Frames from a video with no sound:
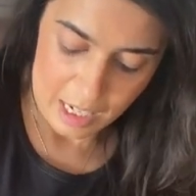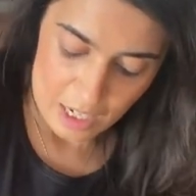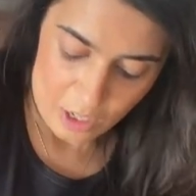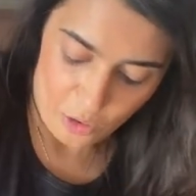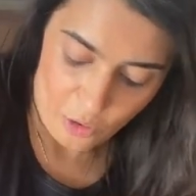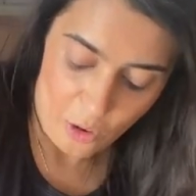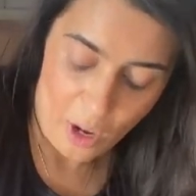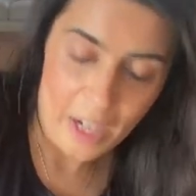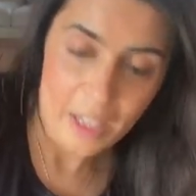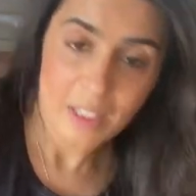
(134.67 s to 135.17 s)

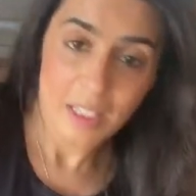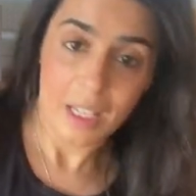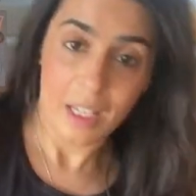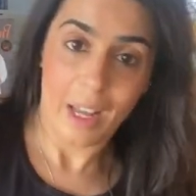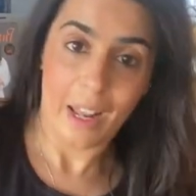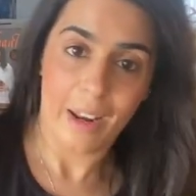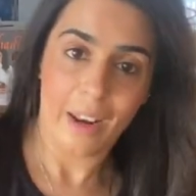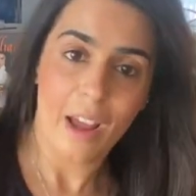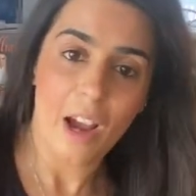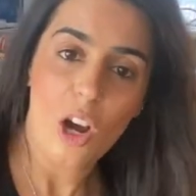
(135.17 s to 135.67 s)
Right,
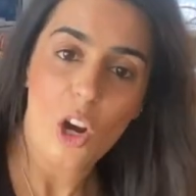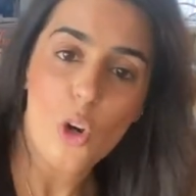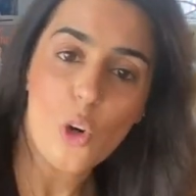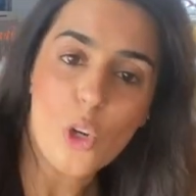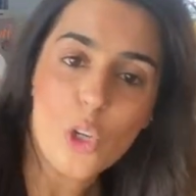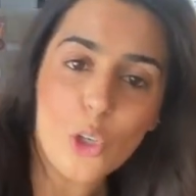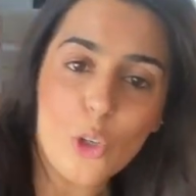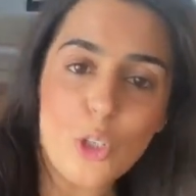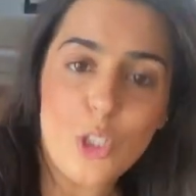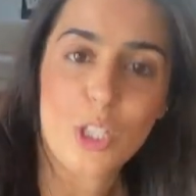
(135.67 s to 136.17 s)
and now
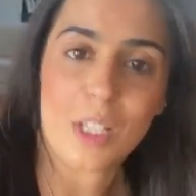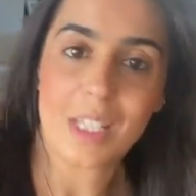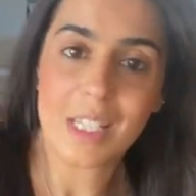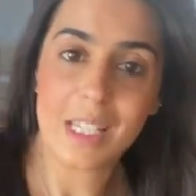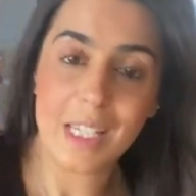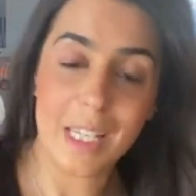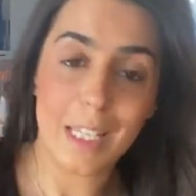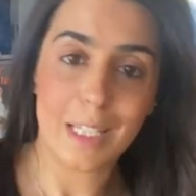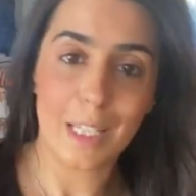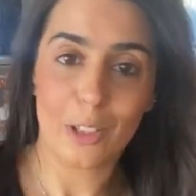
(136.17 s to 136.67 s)
you're just
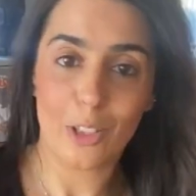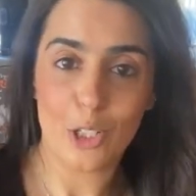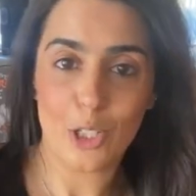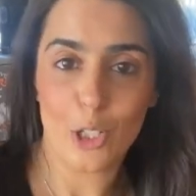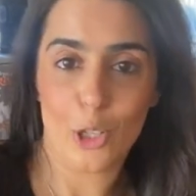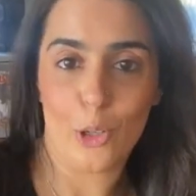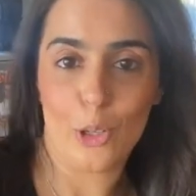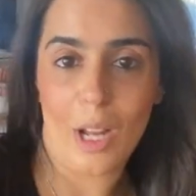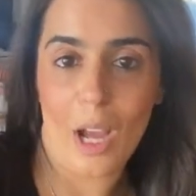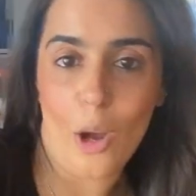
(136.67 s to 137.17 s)
kneading the
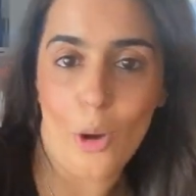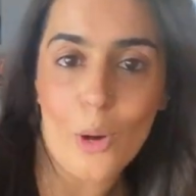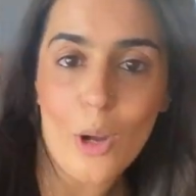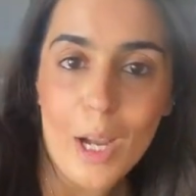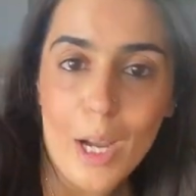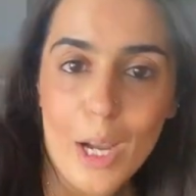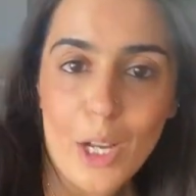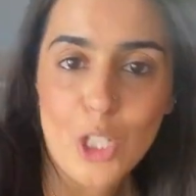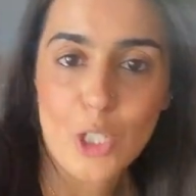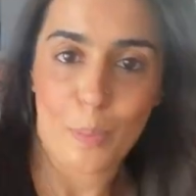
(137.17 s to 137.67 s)
dough. Now,
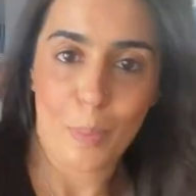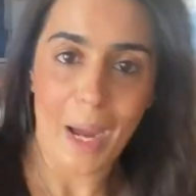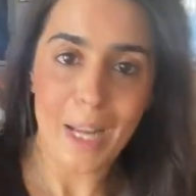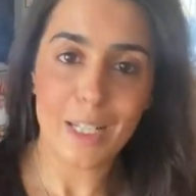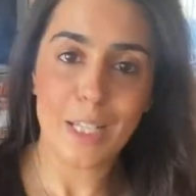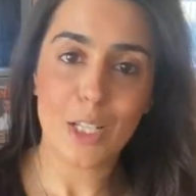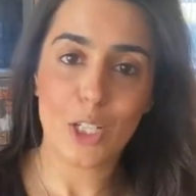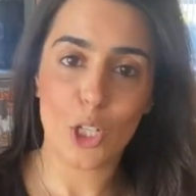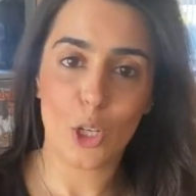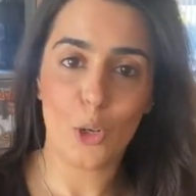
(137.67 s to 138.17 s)

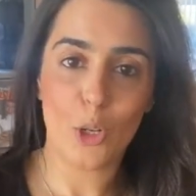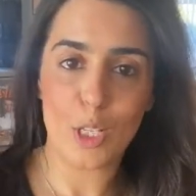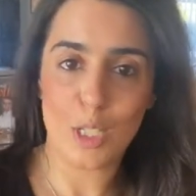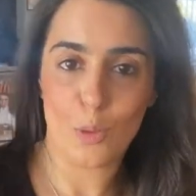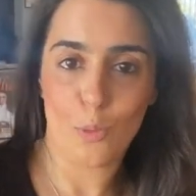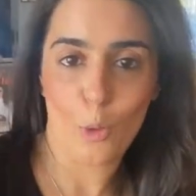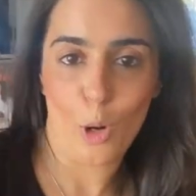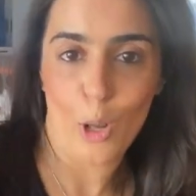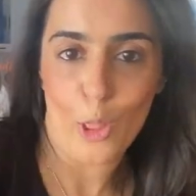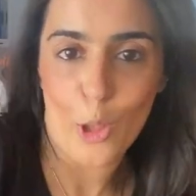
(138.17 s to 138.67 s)
chapatti dough
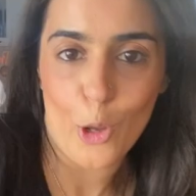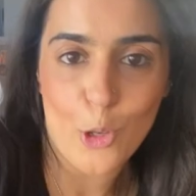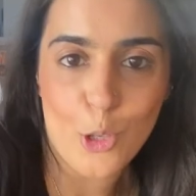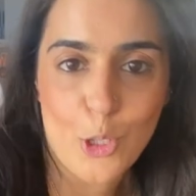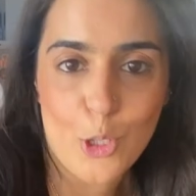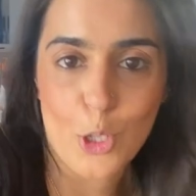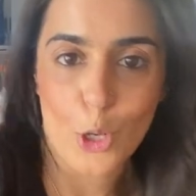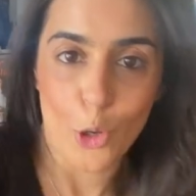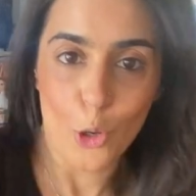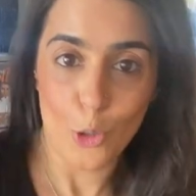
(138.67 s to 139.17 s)
isn't one of those
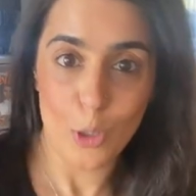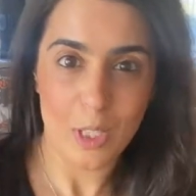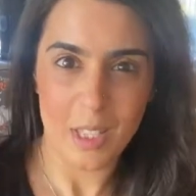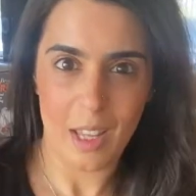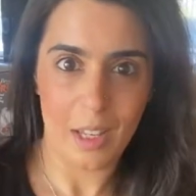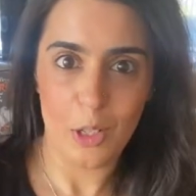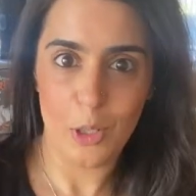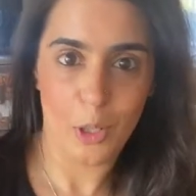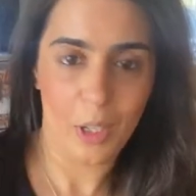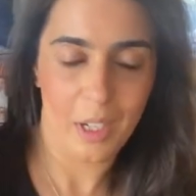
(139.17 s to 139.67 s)
doughs
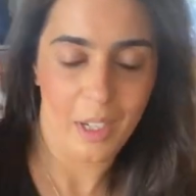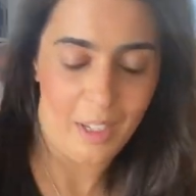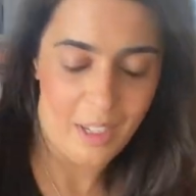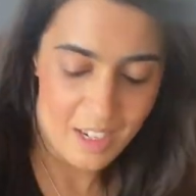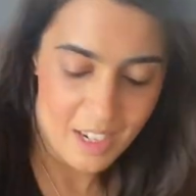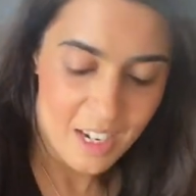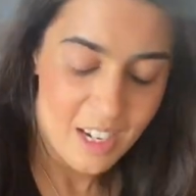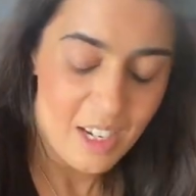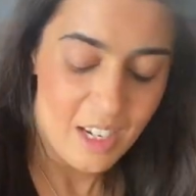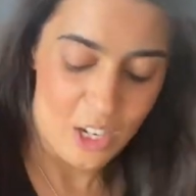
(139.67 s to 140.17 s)
that you can
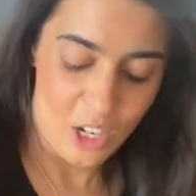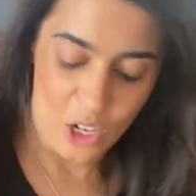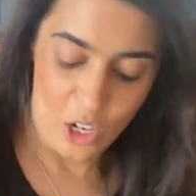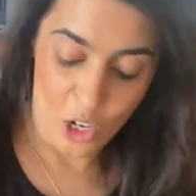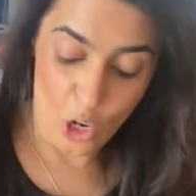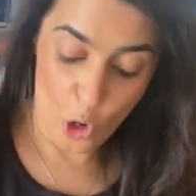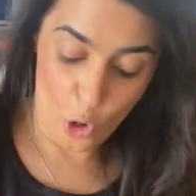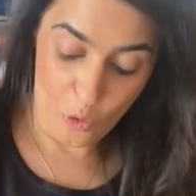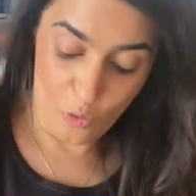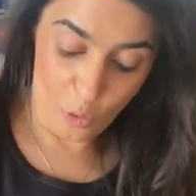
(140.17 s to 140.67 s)

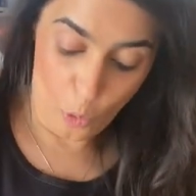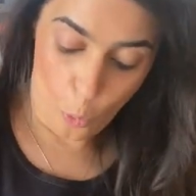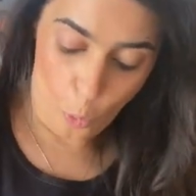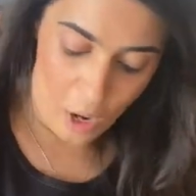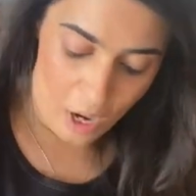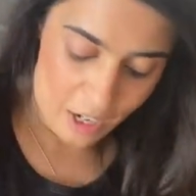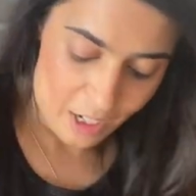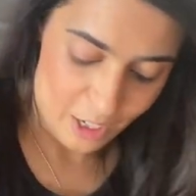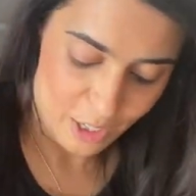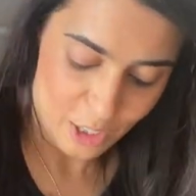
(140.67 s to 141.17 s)

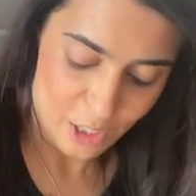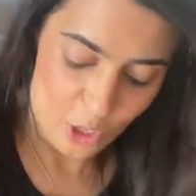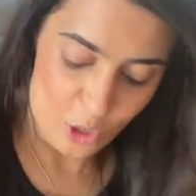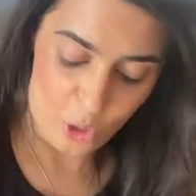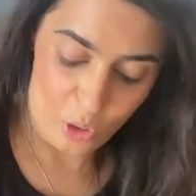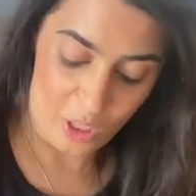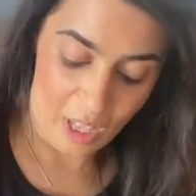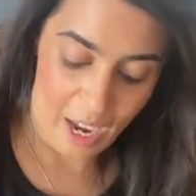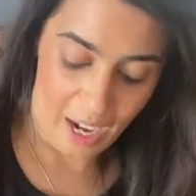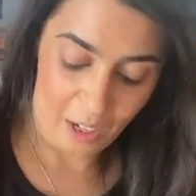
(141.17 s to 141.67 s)
overwork.
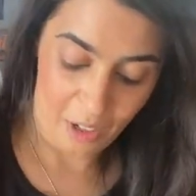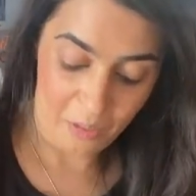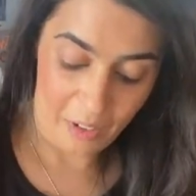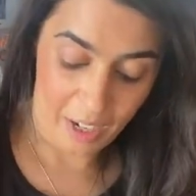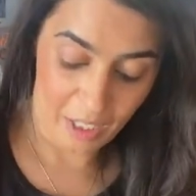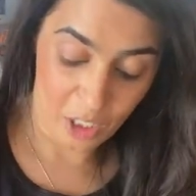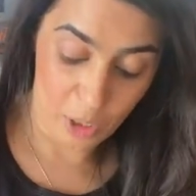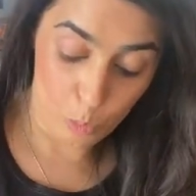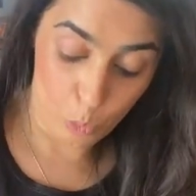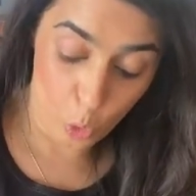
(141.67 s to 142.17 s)
So in
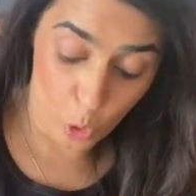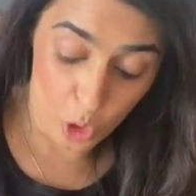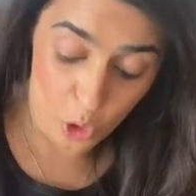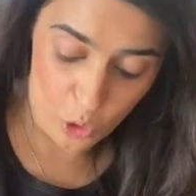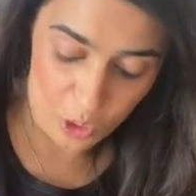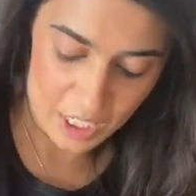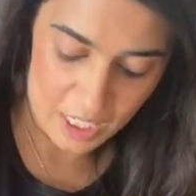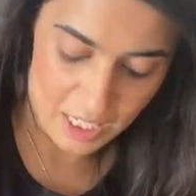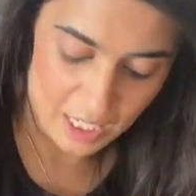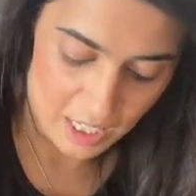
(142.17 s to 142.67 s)
fact, the more you
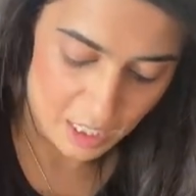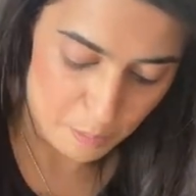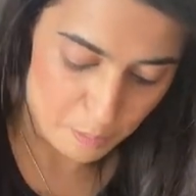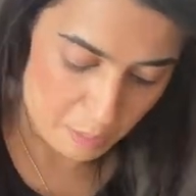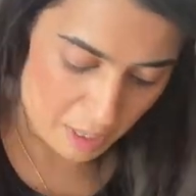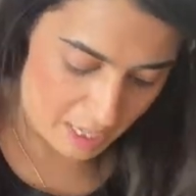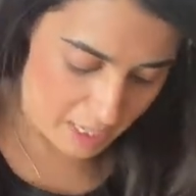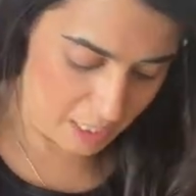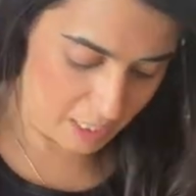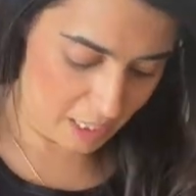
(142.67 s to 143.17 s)
knead it, the
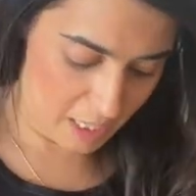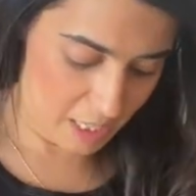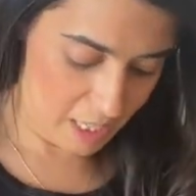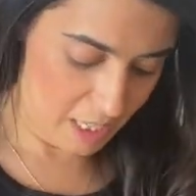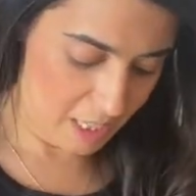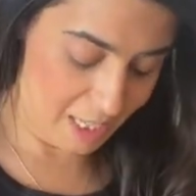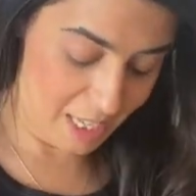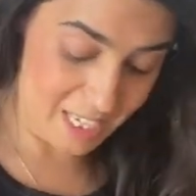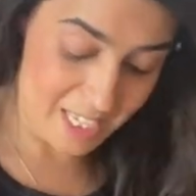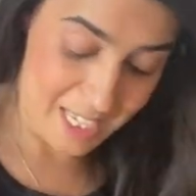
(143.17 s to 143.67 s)
better
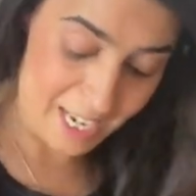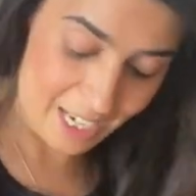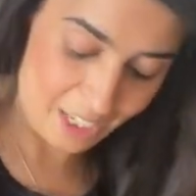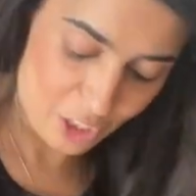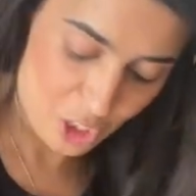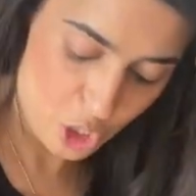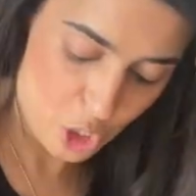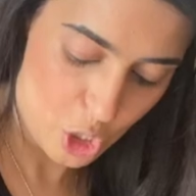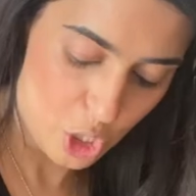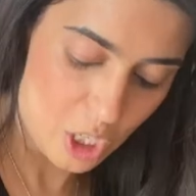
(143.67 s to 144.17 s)
the
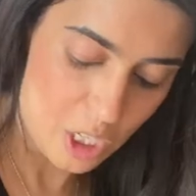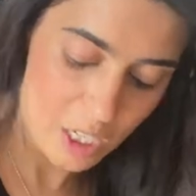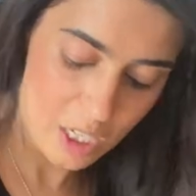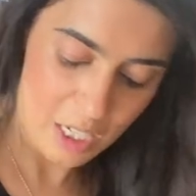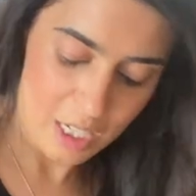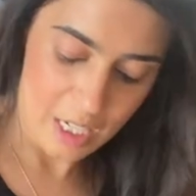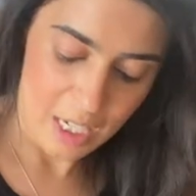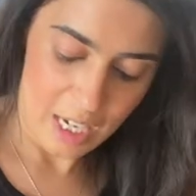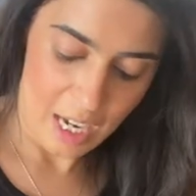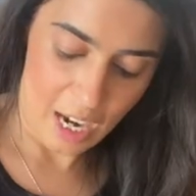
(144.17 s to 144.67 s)
texture
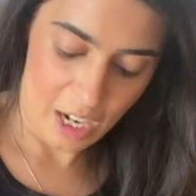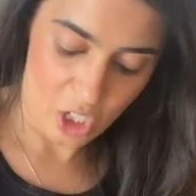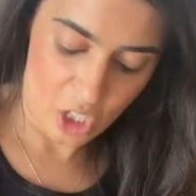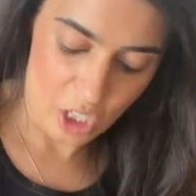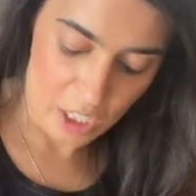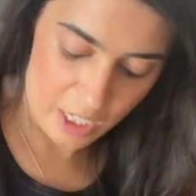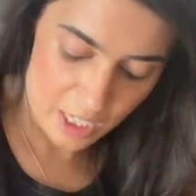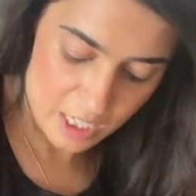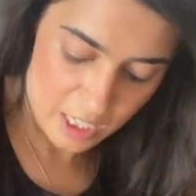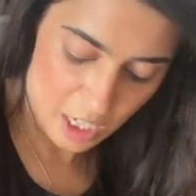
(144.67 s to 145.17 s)

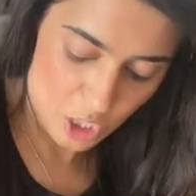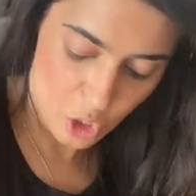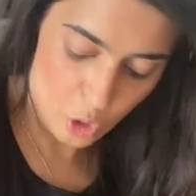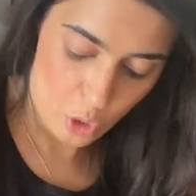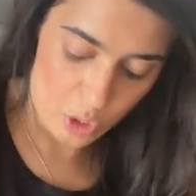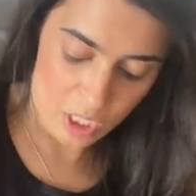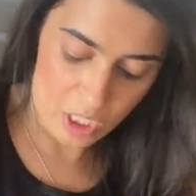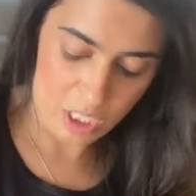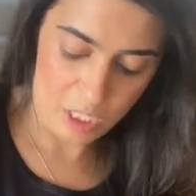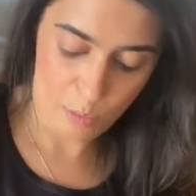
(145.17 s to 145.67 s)
actually is. I do
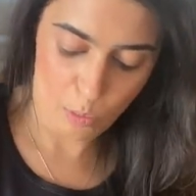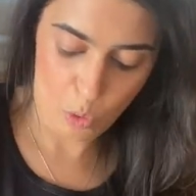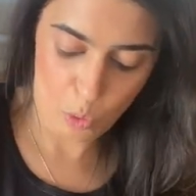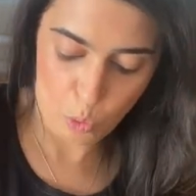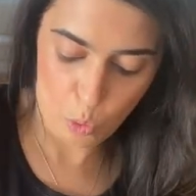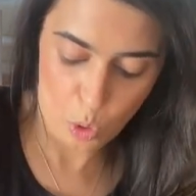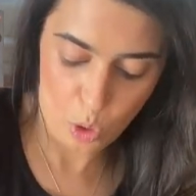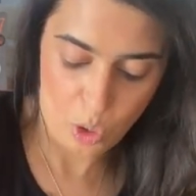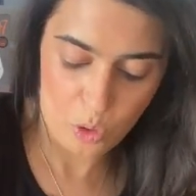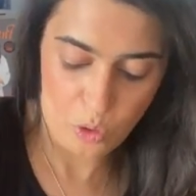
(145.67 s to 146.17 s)
need some more
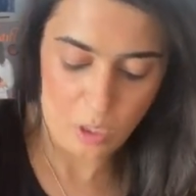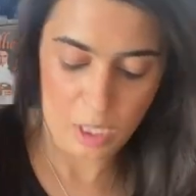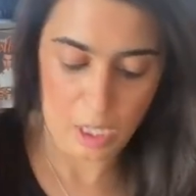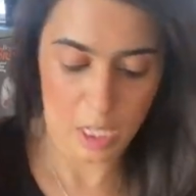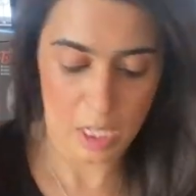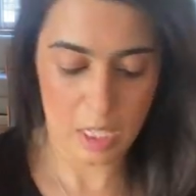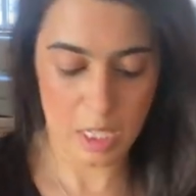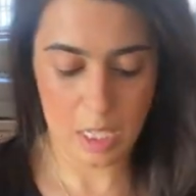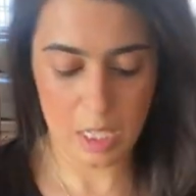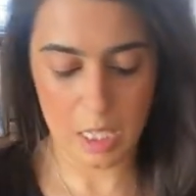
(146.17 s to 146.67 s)
water in
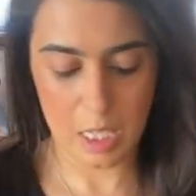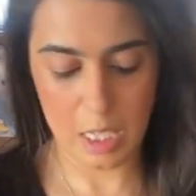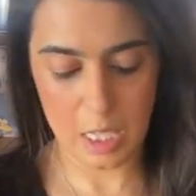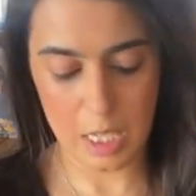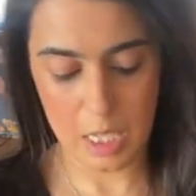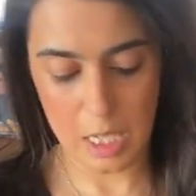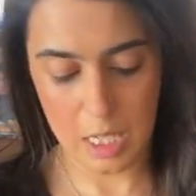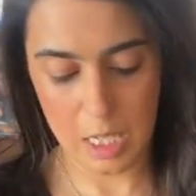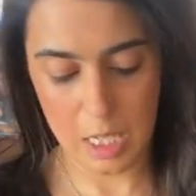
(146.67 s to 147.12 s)
this